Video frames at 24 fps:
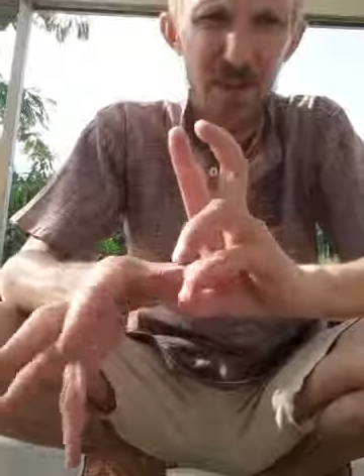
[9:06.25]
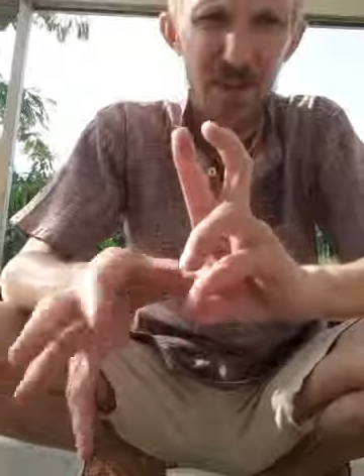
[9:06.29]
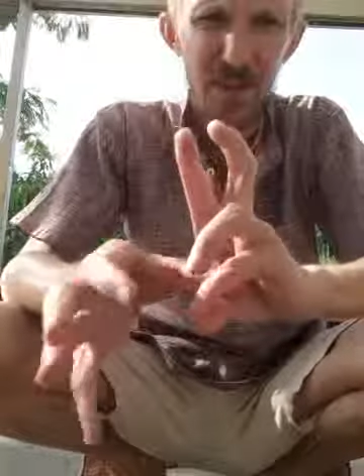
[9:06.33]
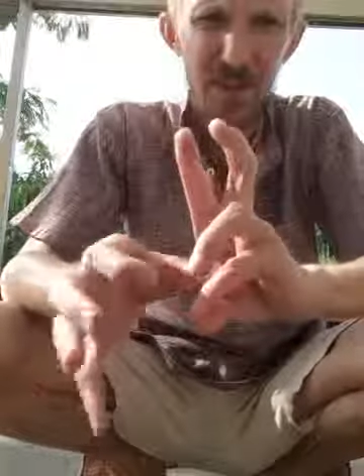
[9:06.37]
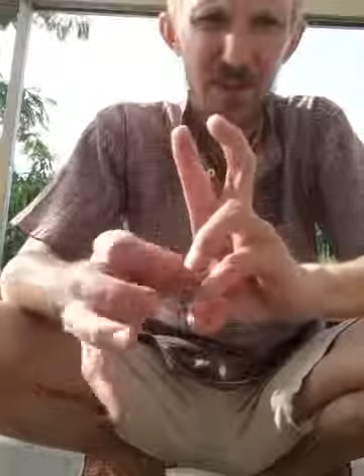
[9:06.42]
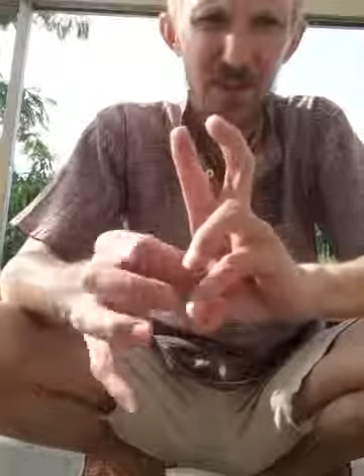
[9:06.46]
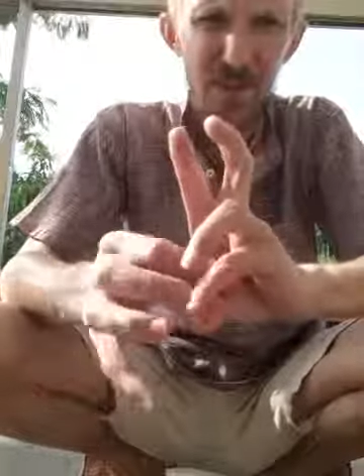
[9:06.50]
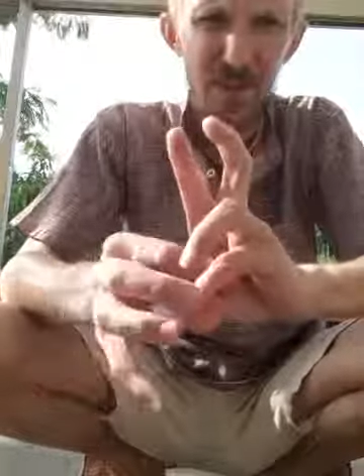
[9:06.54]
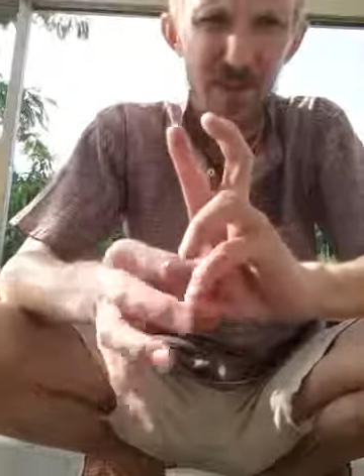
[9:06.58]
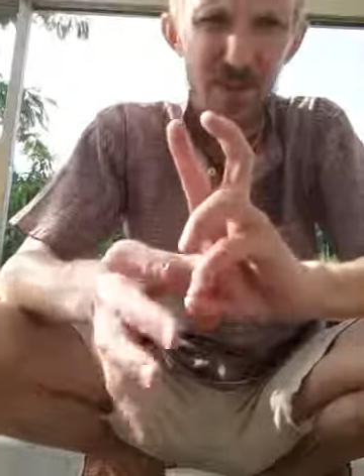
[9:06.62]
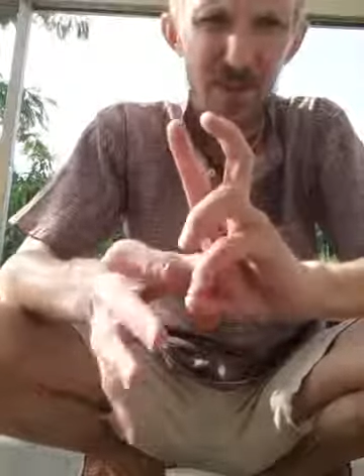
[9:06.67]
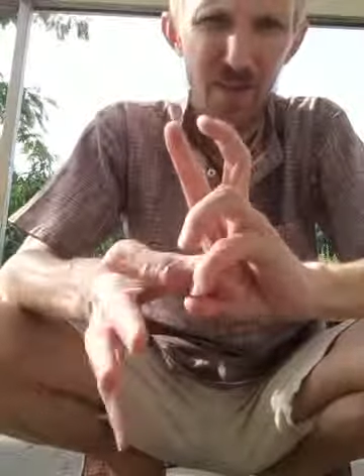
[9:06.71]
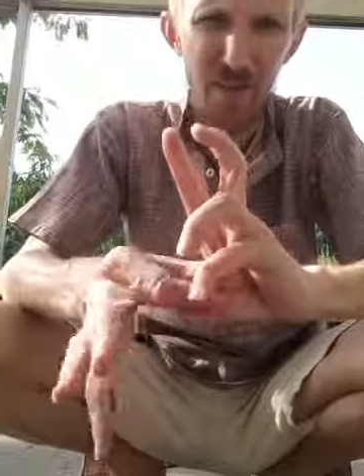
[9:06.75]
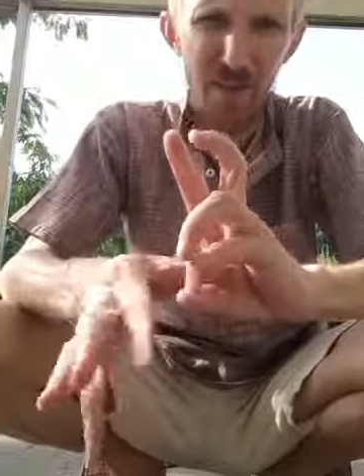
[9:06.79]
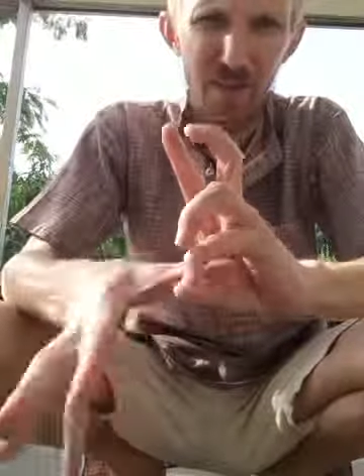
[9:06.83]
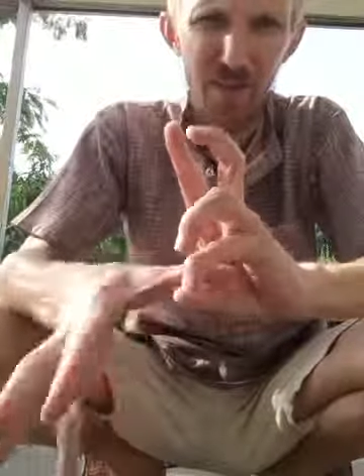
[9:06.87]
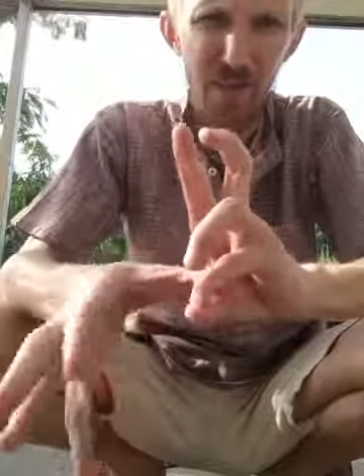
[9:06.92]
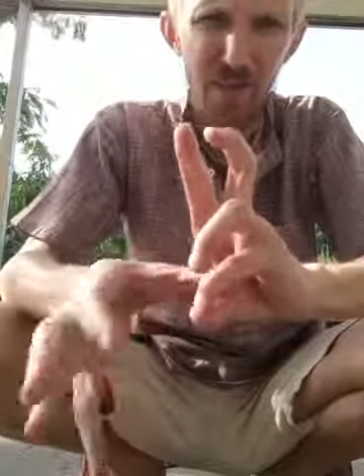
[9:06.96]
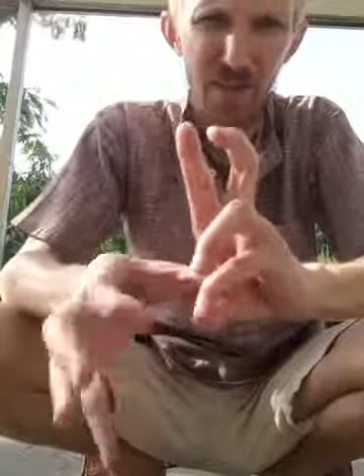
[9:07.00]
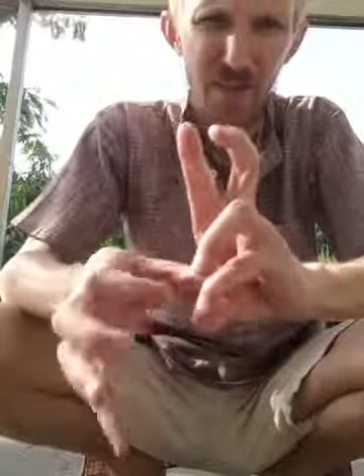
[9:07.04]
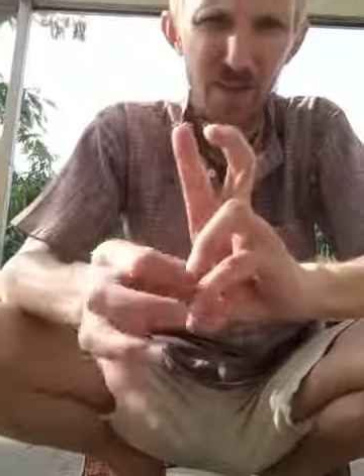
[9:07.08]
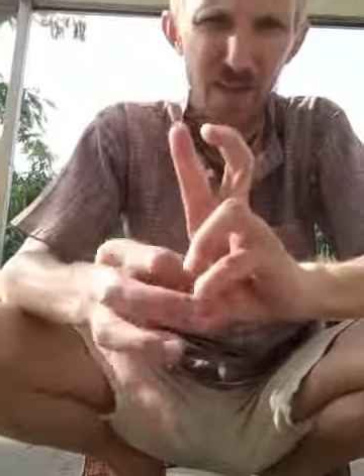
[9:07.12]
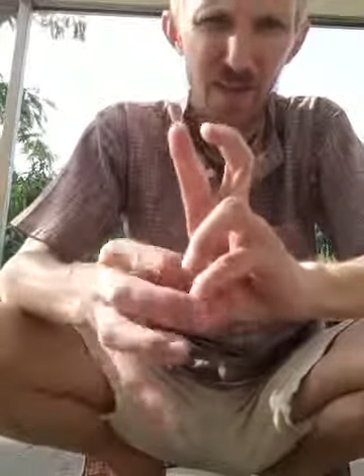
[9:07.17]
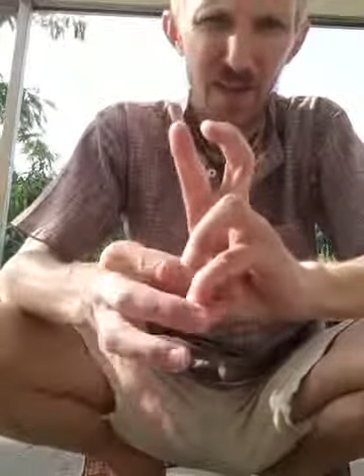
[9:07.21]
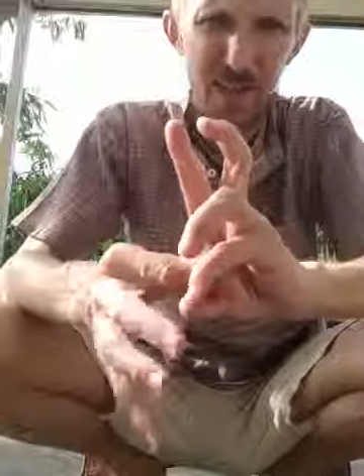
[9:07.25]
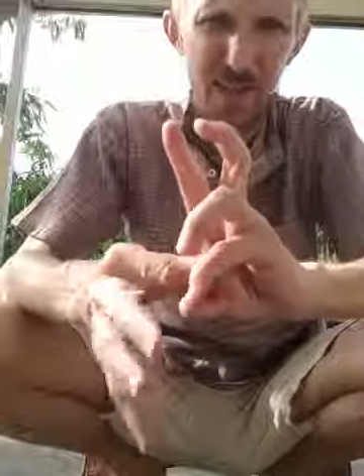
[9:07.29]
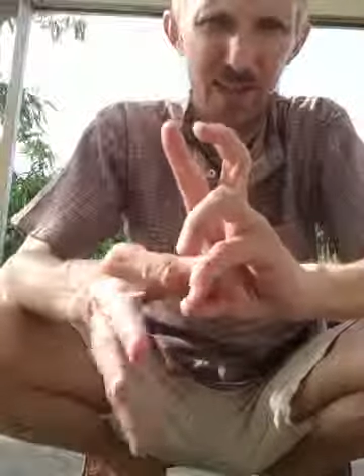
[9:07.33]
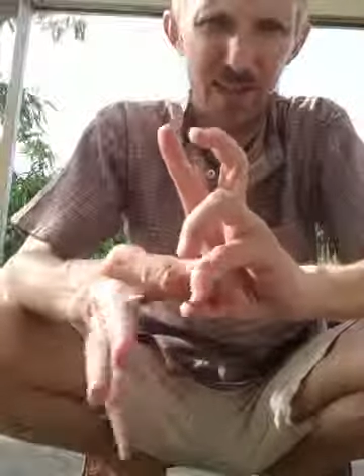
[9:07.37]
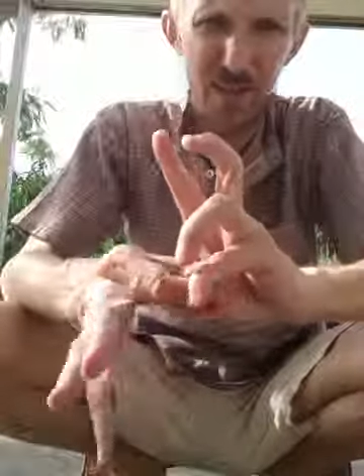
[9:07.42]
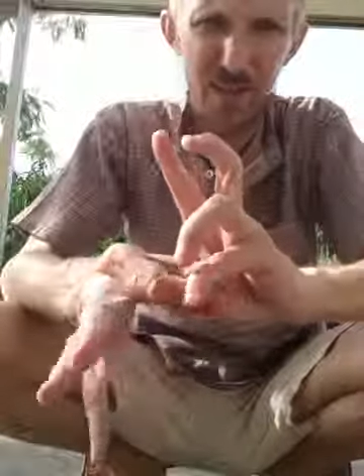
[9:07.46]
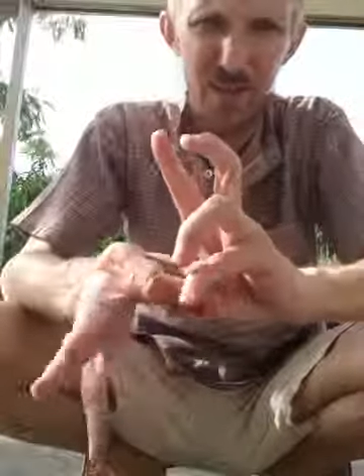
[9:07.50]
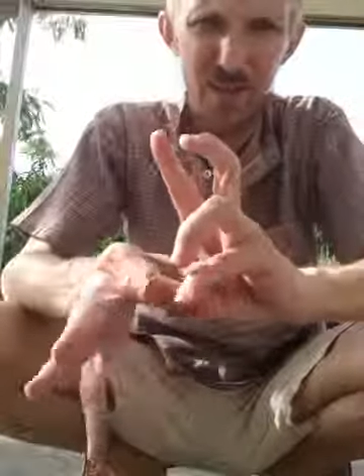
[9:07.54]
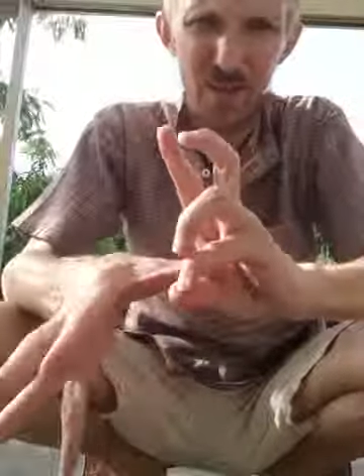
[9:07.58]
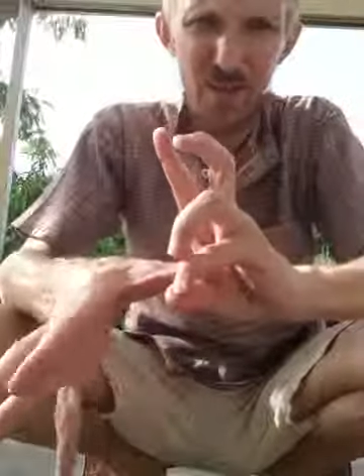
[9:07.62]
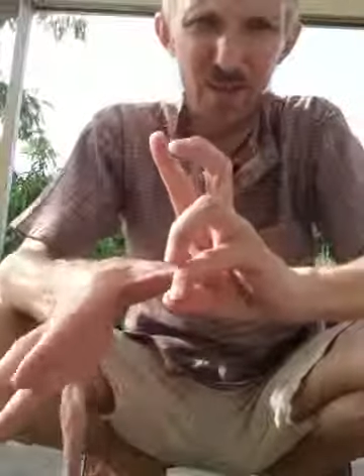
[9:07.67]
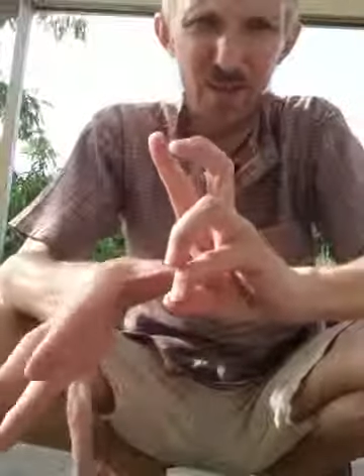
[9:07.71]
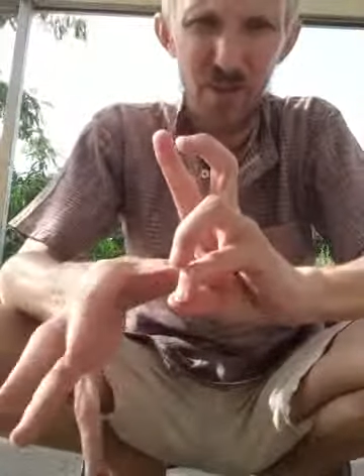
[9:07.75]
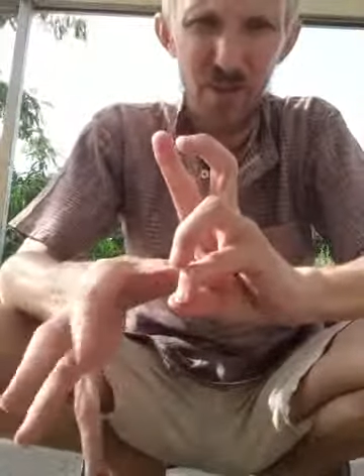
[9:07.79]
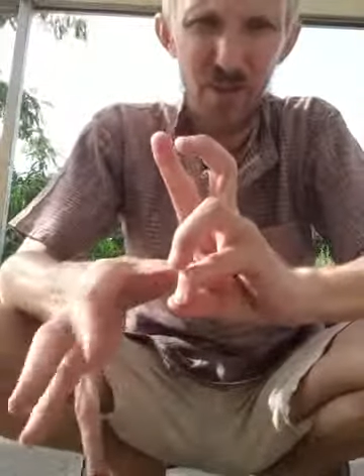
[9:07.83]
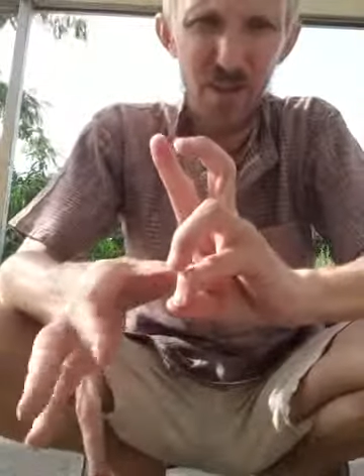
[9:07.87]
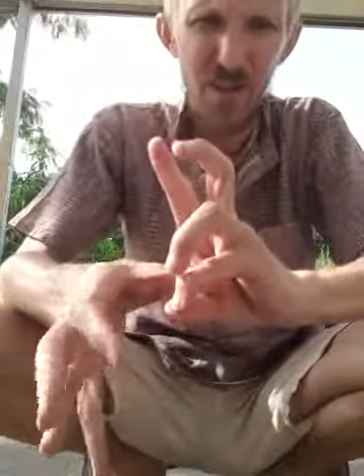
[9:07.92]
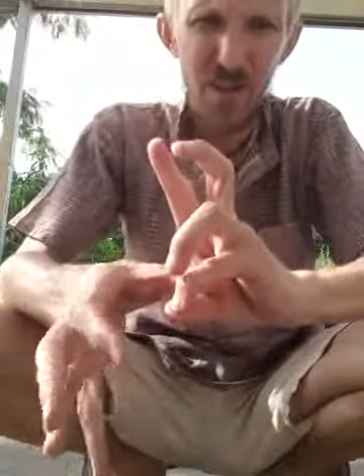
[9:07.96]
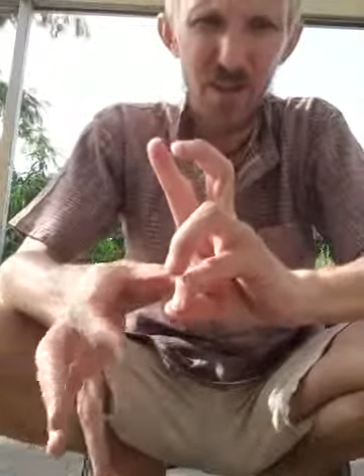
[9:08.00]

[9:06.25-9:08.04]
And if it's like this,